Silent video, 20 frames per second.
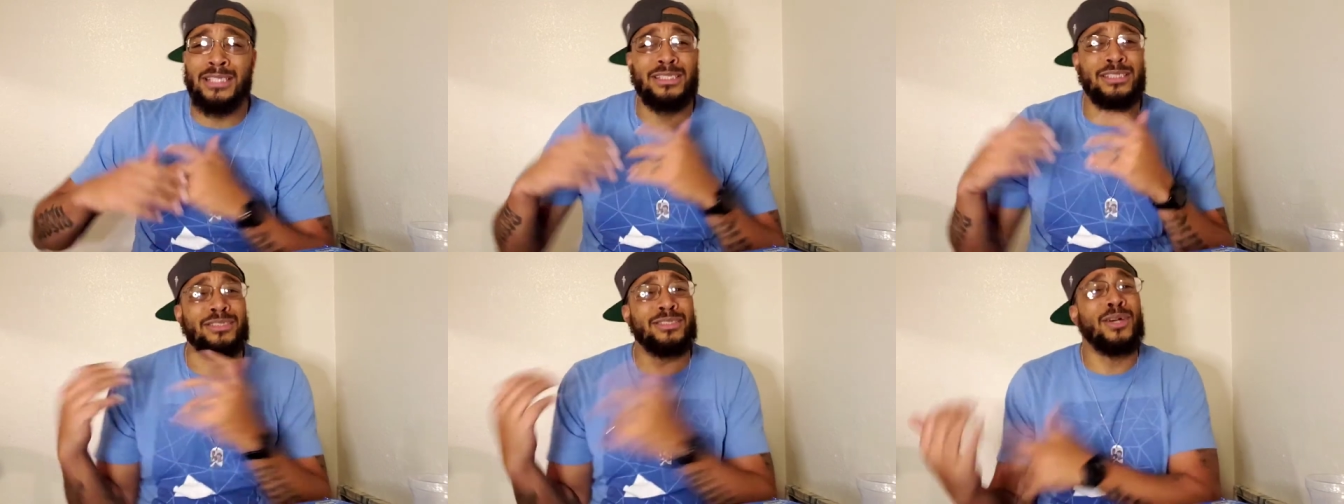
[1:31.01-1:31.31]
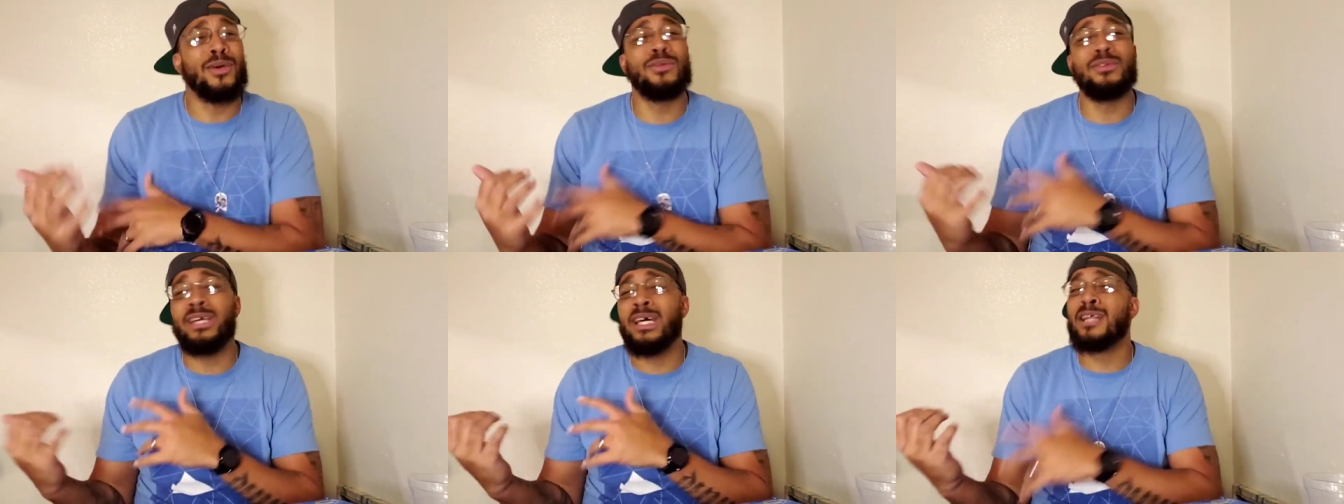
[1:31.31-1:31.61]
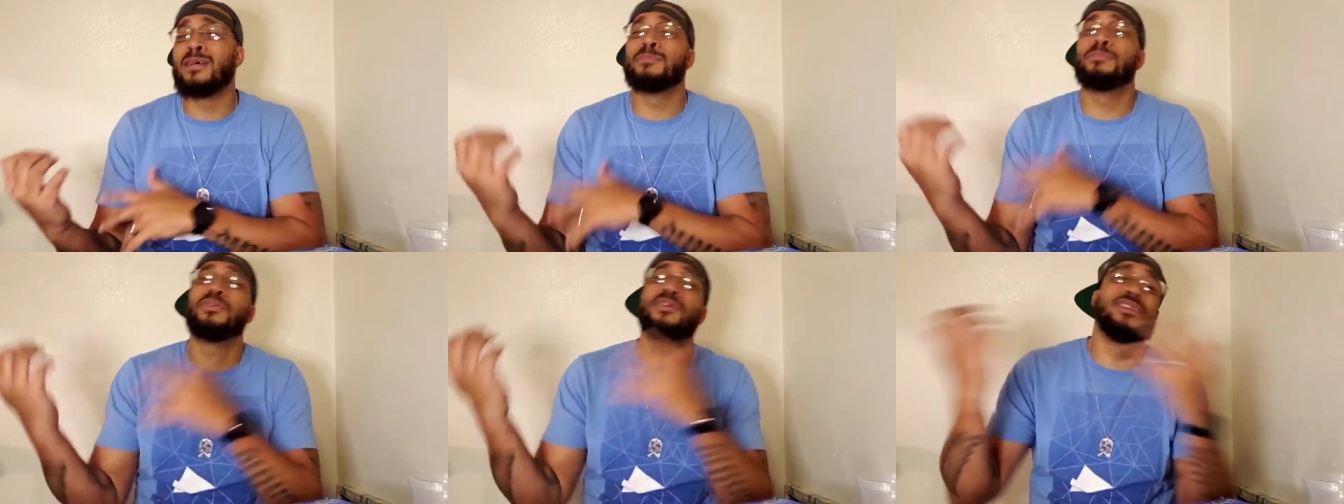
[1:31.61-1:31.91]
and don't let
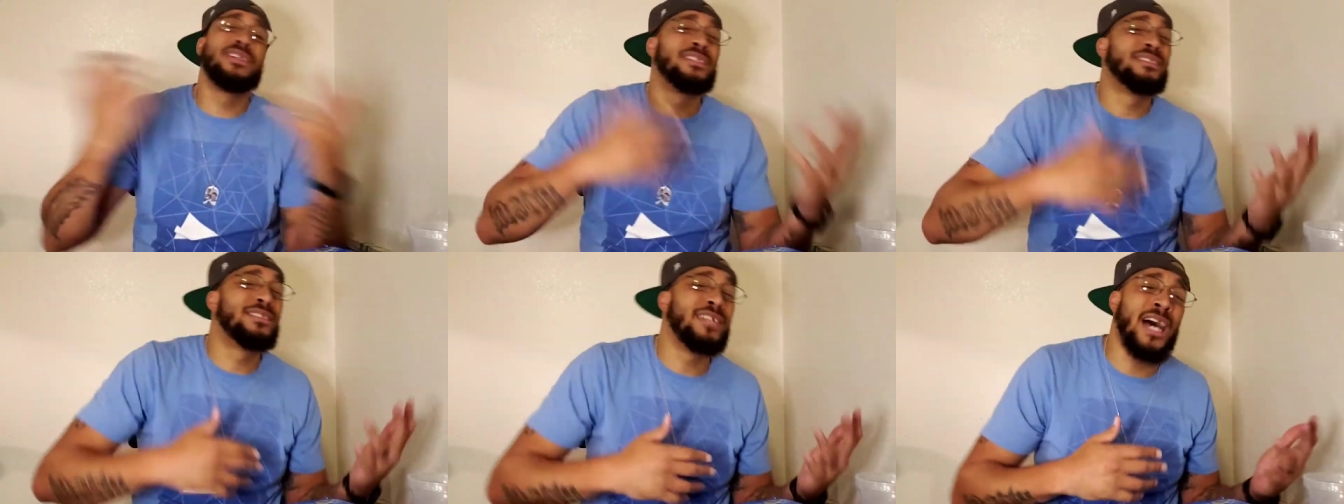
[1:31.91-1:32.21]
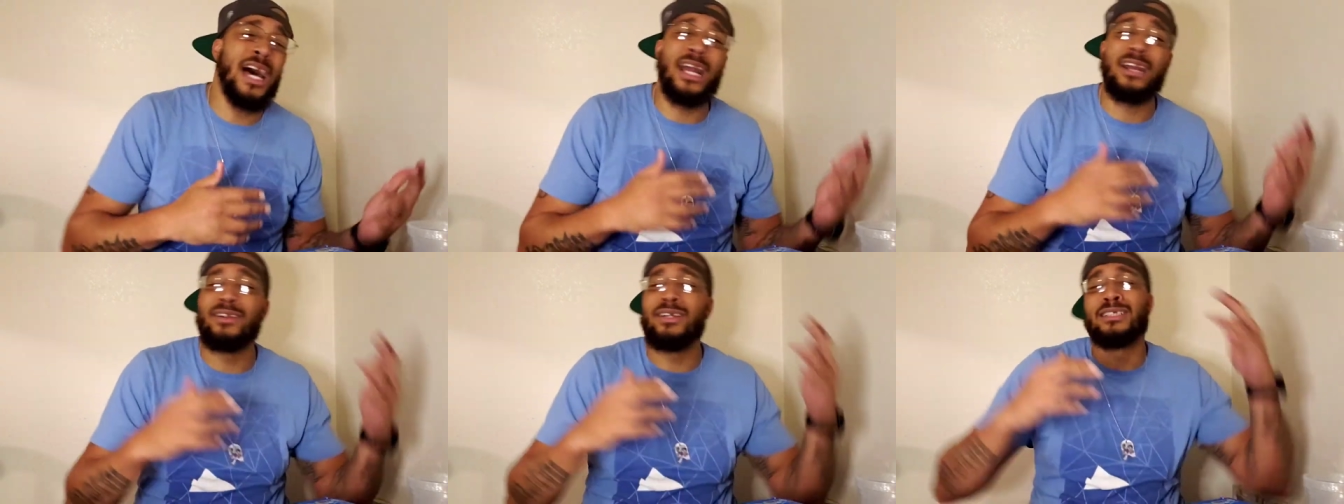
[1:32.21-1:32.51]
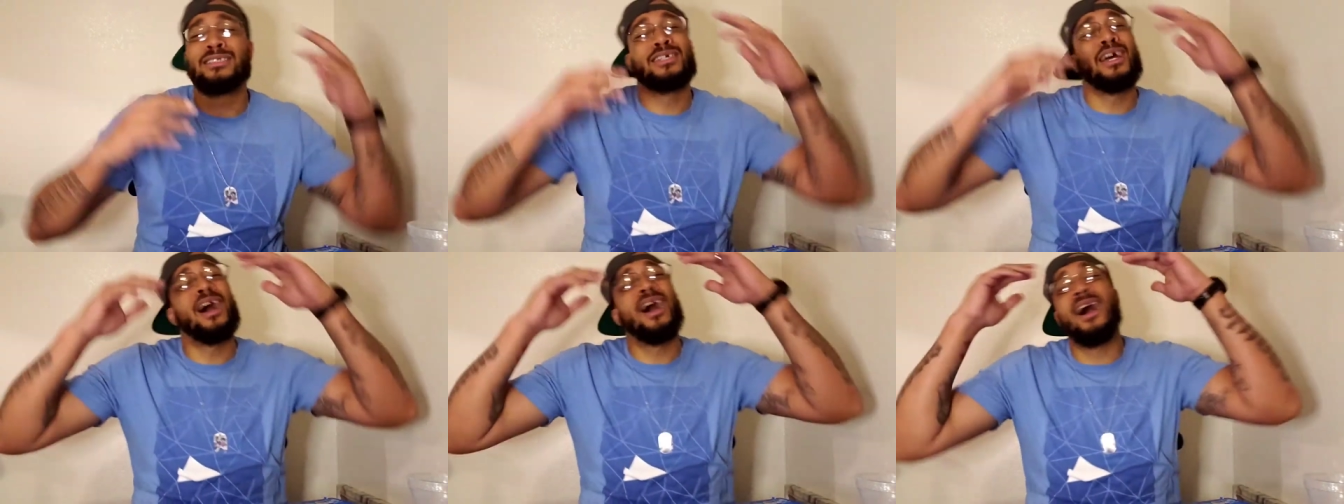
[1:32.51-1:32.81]
him pull his daughter
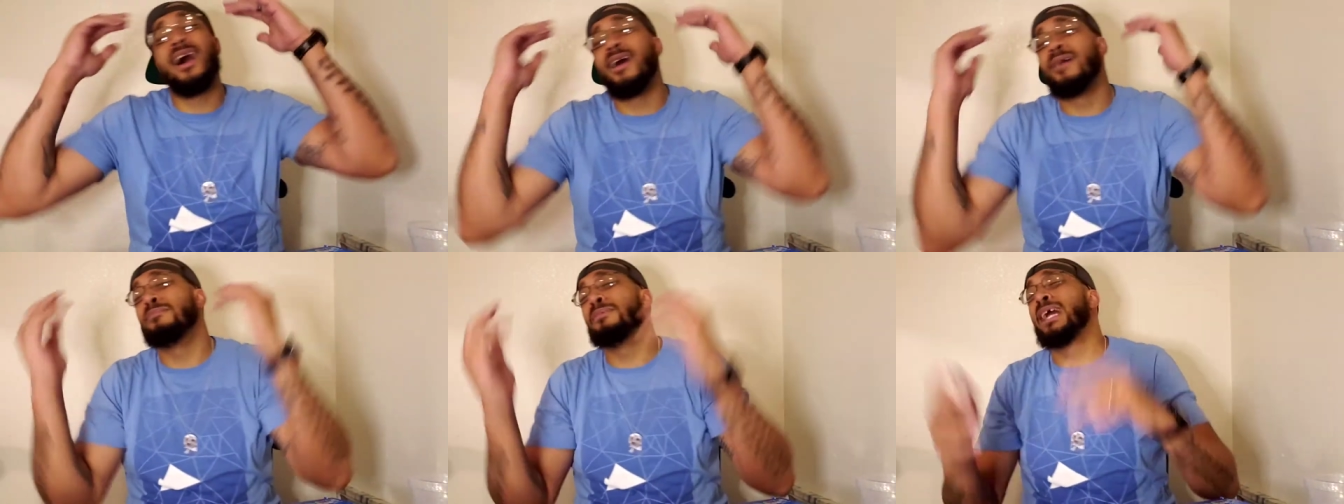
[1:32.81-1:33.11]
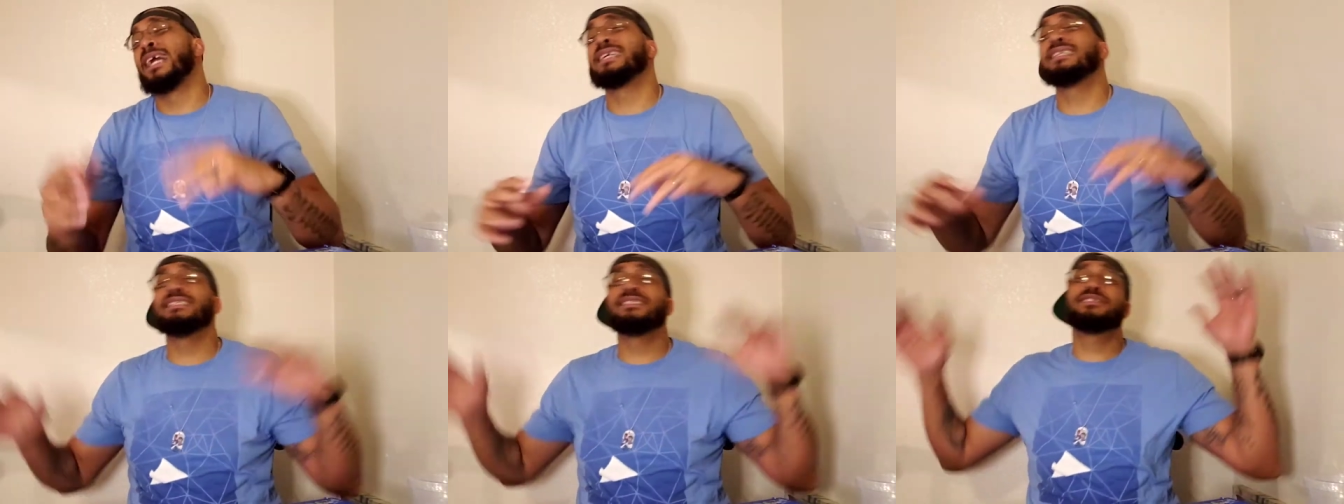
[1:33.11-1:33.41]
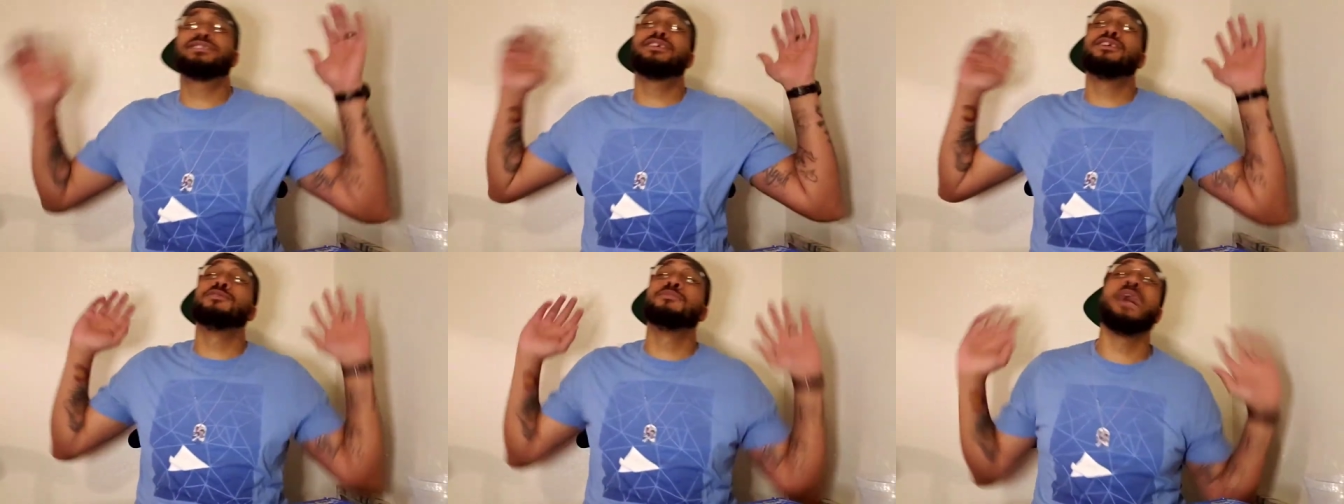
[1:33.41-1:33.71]
into. Oh my, it's
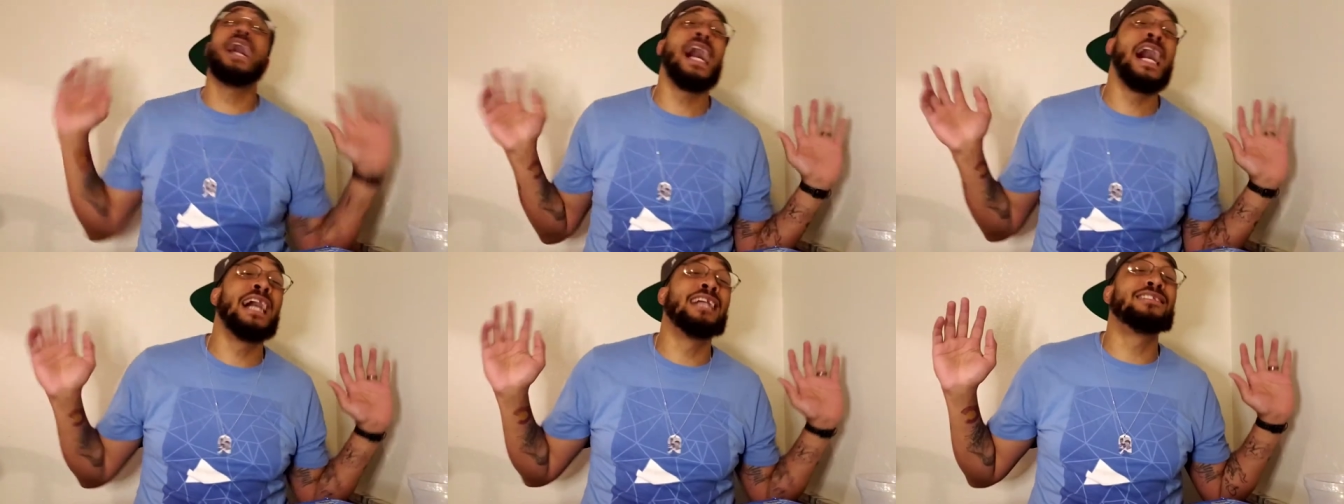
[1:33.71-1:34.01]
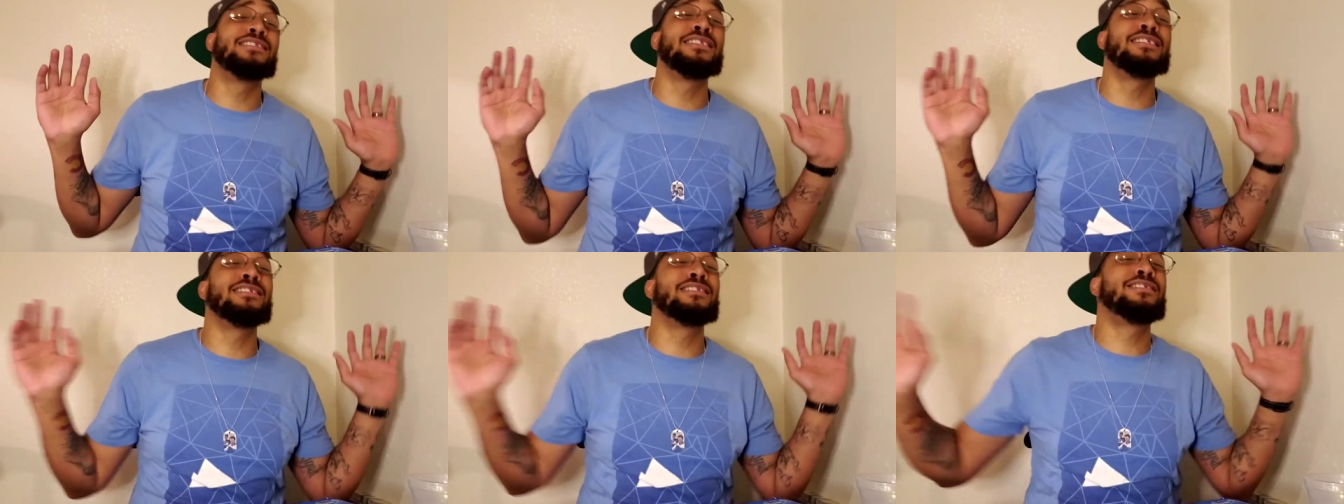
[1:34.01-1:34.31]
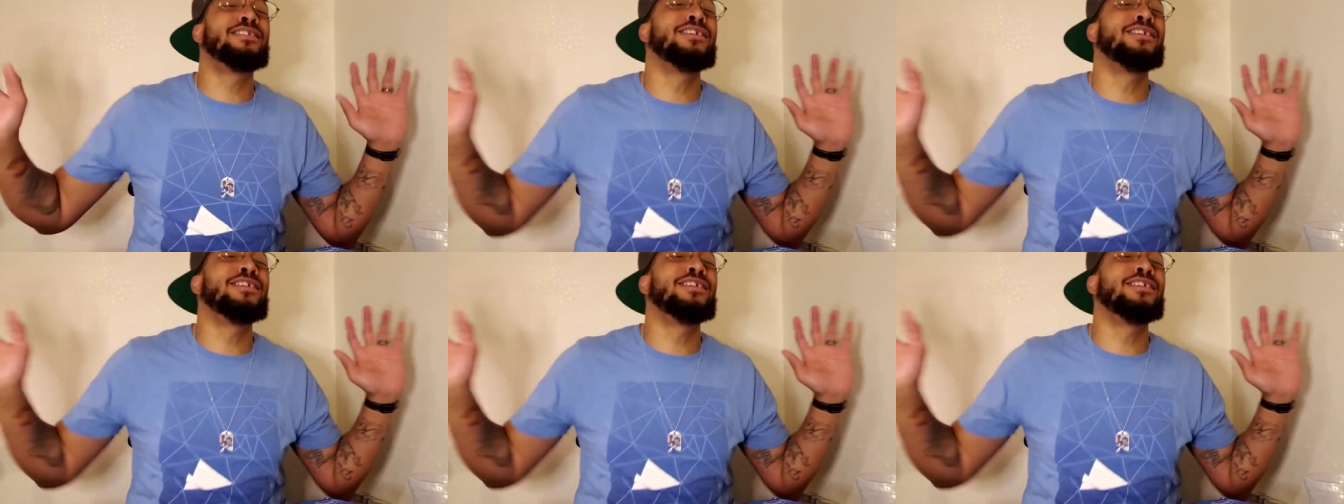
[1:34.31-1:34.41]
too much! It's